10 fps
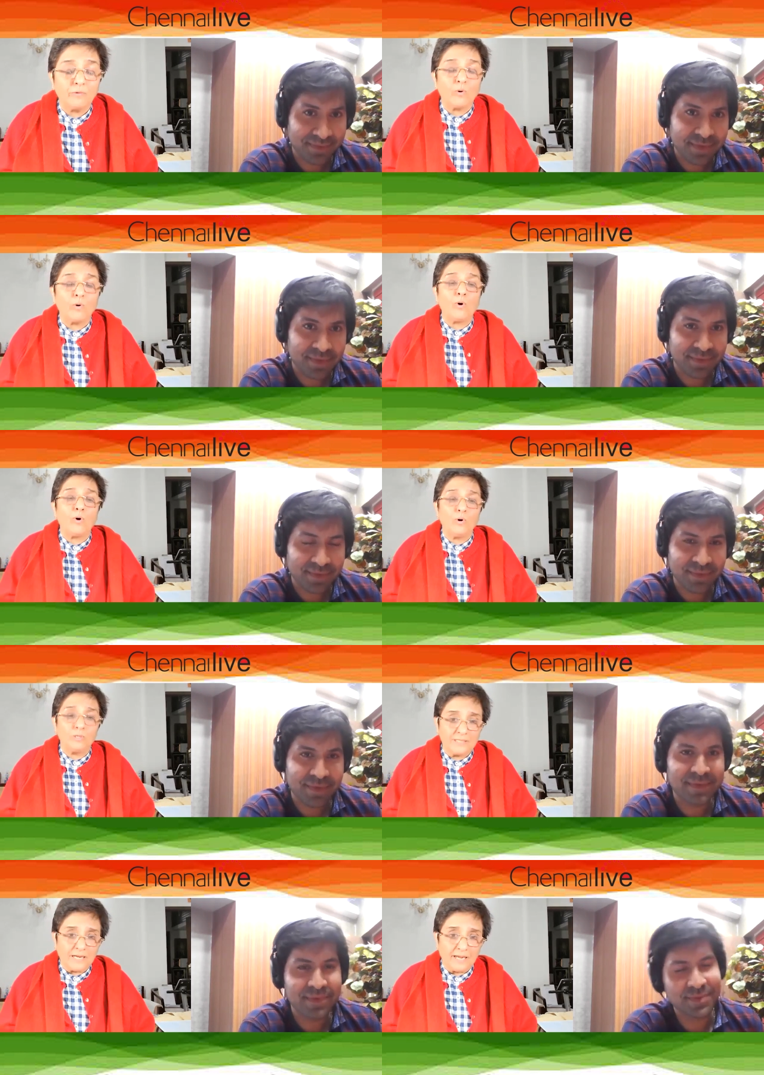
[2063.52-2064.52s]
Speaker 1: for all
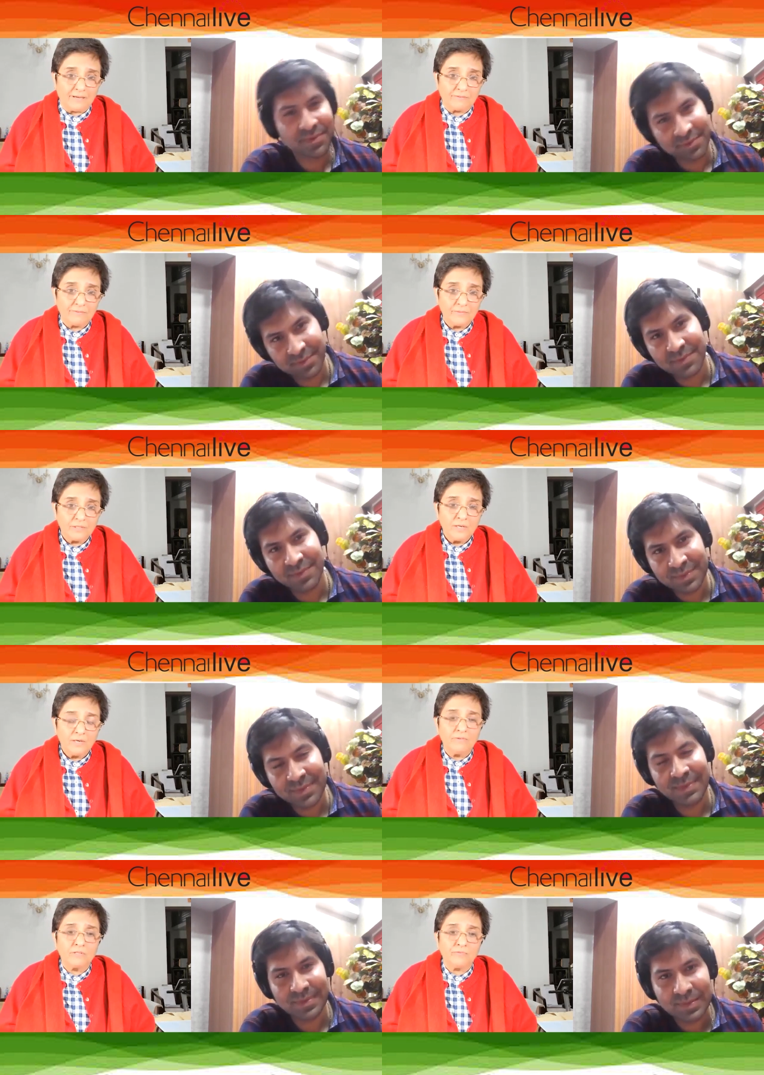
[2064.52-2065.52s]
that I have
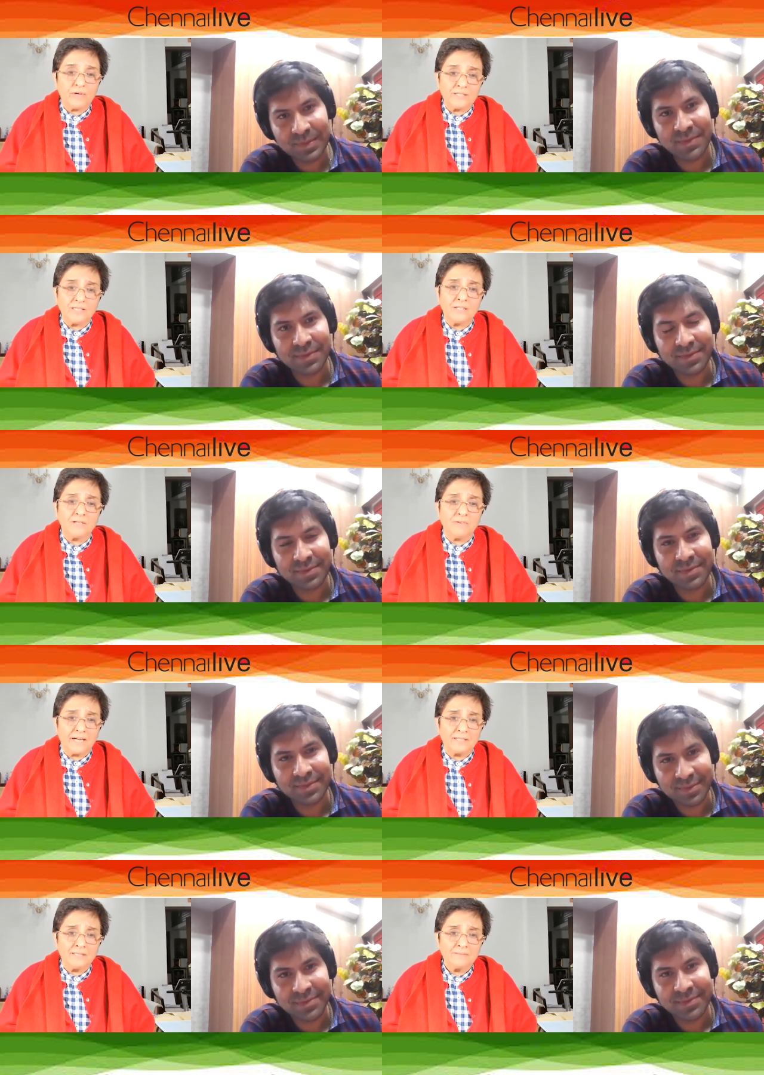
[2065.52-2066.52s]
with faith in the
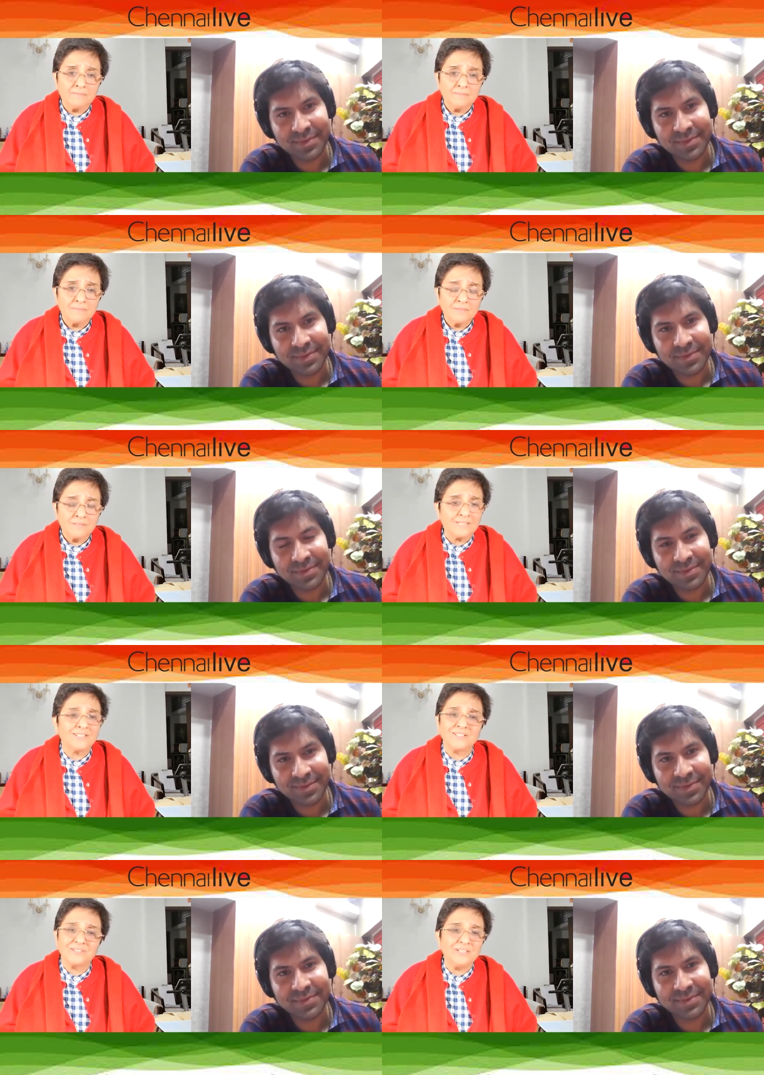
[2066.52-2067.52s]
divine that
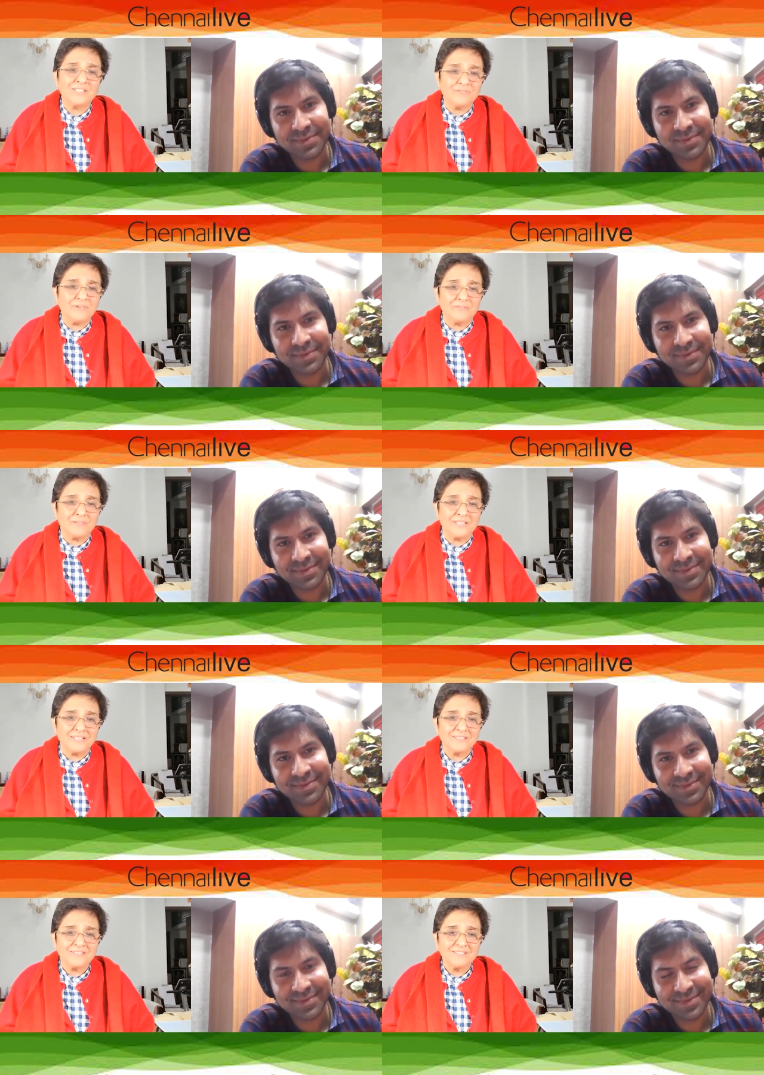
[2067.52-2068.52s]
there's a reason for every
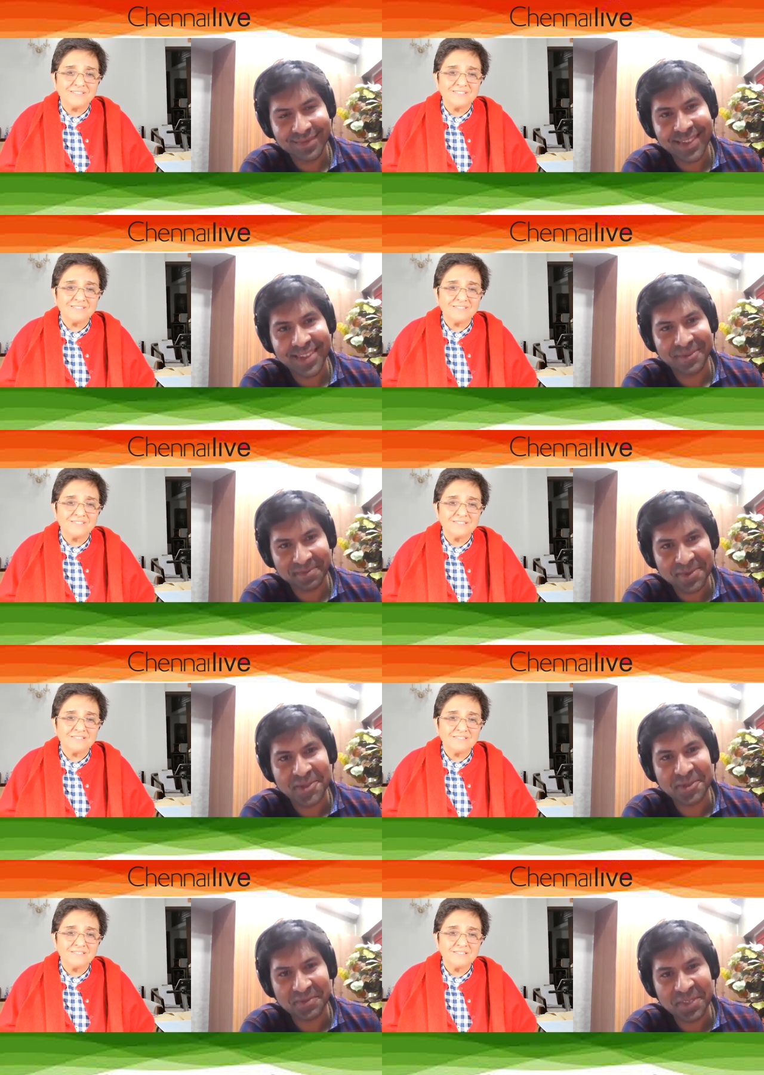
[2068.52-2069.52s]
day.
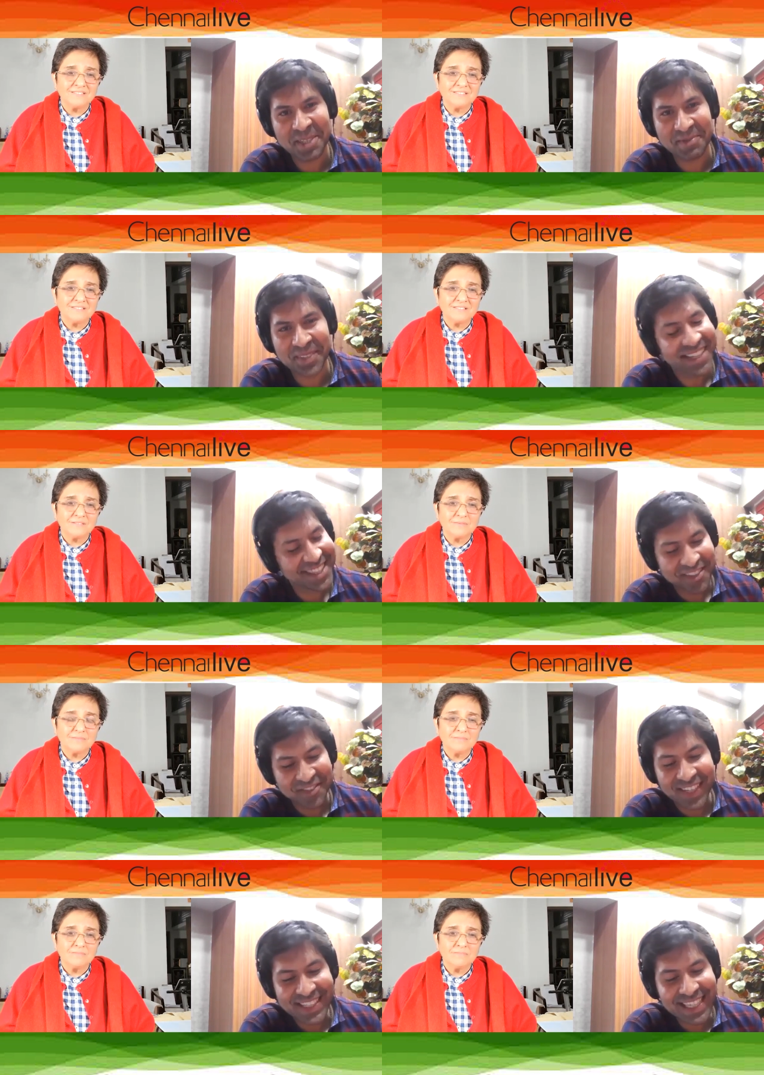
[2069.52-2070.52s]
Speaker 2: Superb.
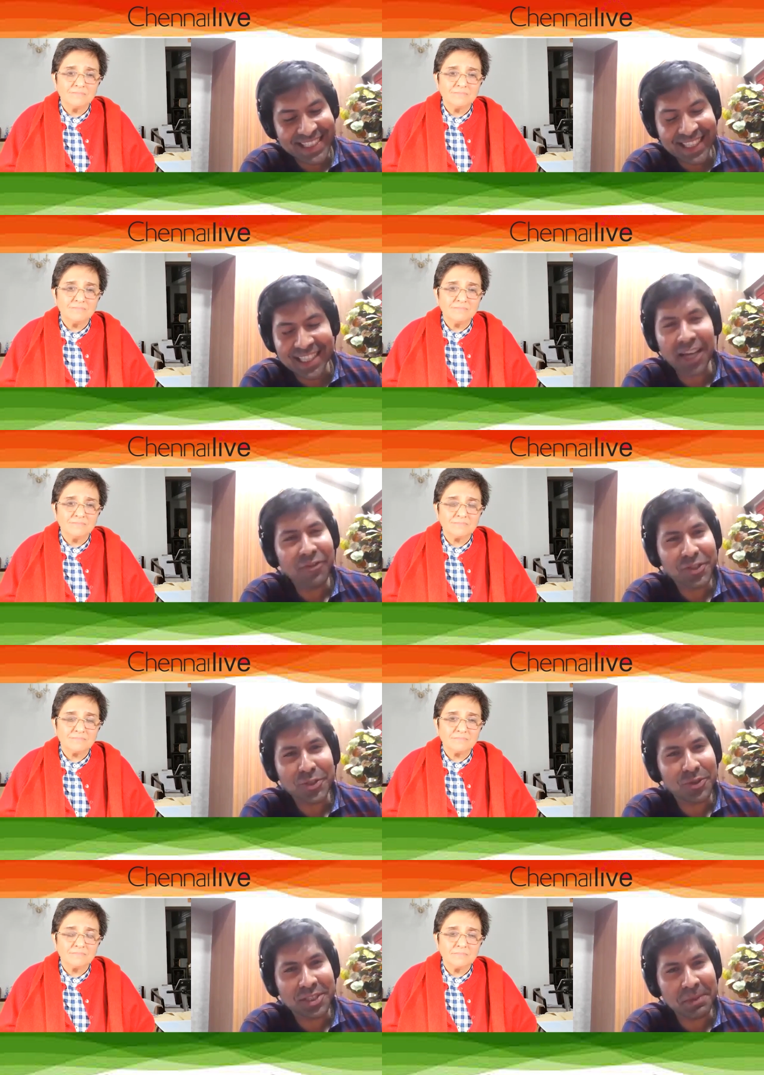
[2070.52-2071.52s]
Fantastic. Life
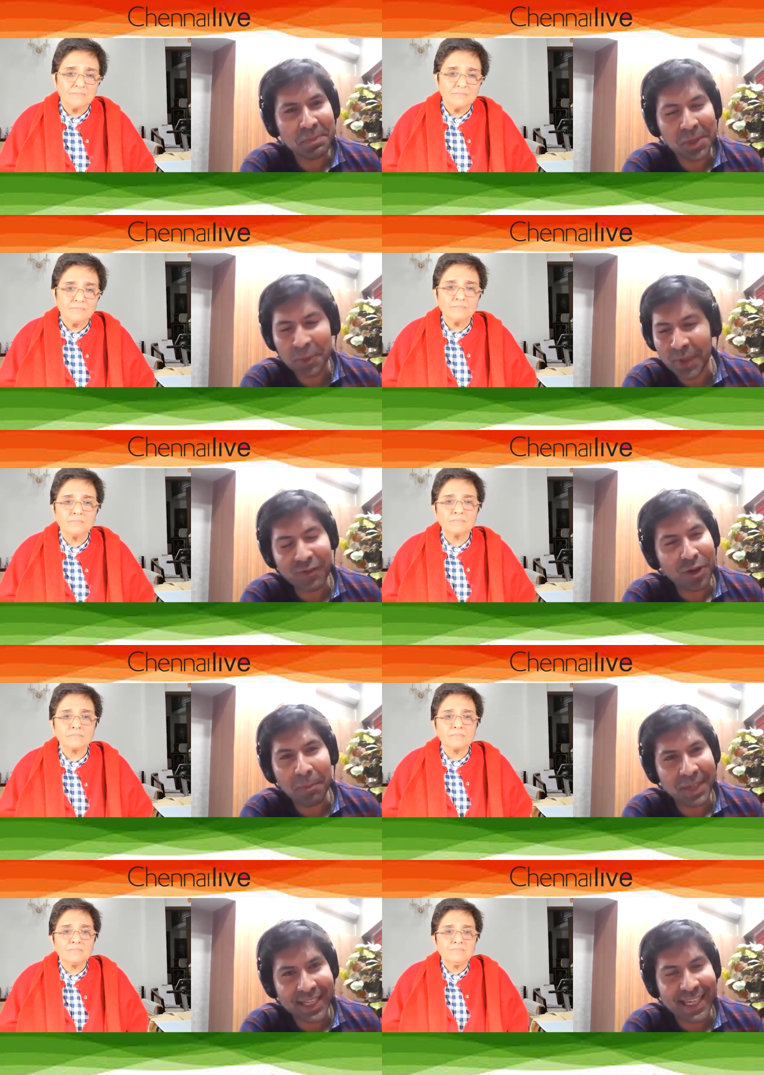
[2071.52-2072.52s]
is so simple. We've
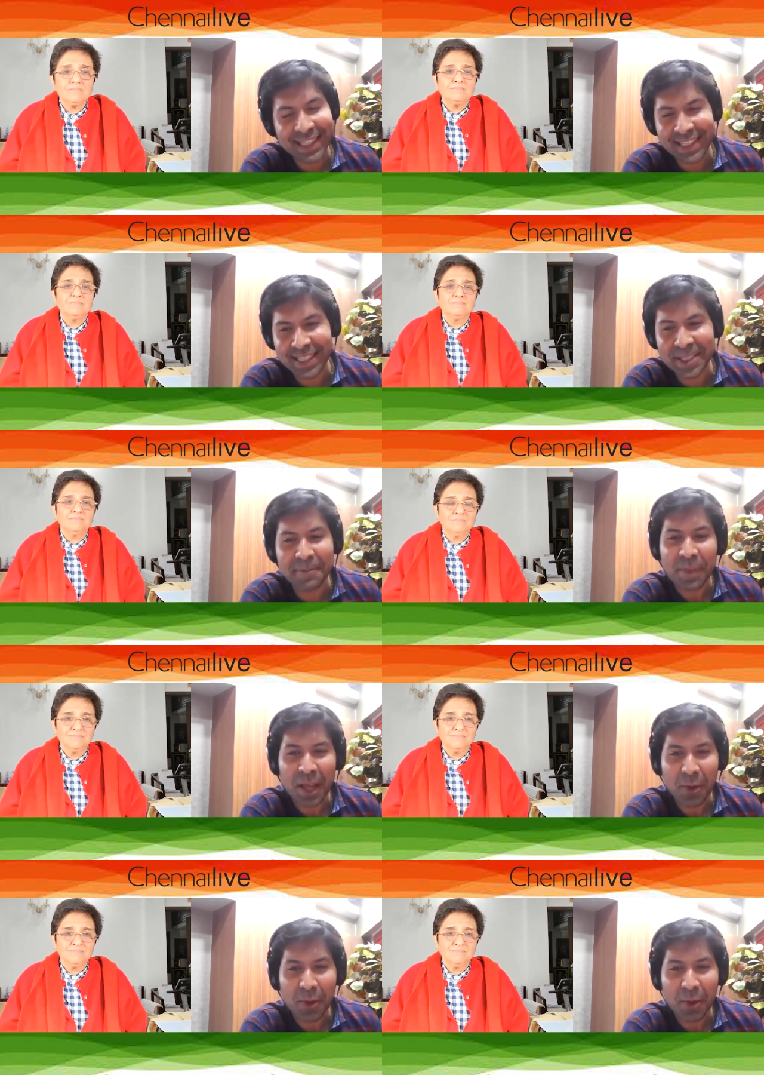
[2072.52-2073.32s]
complicated it.